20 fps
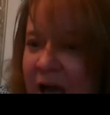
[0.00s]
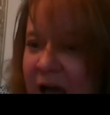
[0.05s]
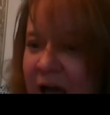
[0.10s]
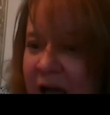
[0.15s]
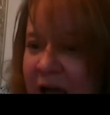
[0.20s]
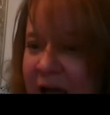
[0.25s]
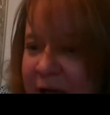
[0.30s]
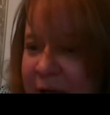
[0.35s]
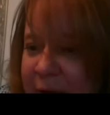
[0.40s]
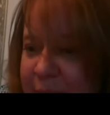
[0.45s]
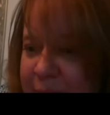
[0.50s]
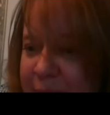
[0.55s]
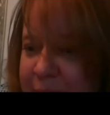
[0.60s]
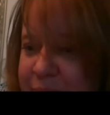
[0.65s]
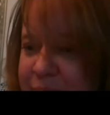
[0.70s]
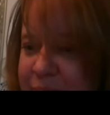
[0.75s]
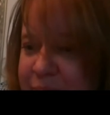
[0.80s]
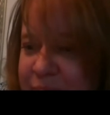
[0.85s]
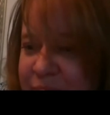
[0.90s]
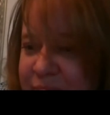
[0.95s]
Um,
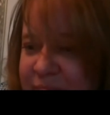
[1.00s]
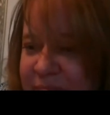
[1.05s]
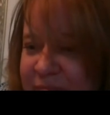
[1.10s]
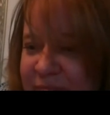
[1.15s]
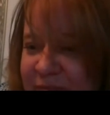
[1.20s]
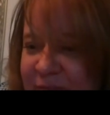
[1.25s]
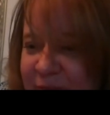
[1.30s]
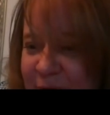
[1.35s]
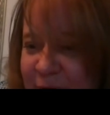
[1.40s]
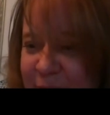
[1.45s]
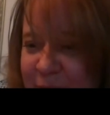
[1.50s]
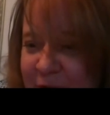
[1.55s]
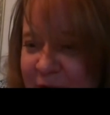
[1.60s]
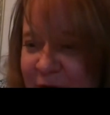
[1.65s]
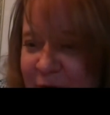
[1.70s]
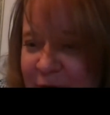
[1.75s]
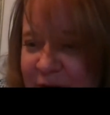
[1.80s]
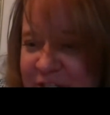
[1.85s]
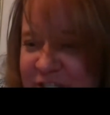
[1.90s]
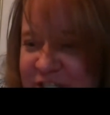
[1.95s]
my
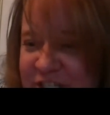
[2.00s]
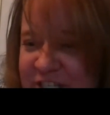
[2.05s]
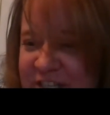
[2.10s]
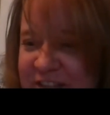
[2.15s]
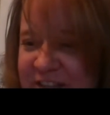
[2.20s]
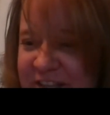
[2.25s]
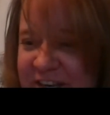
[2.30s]
question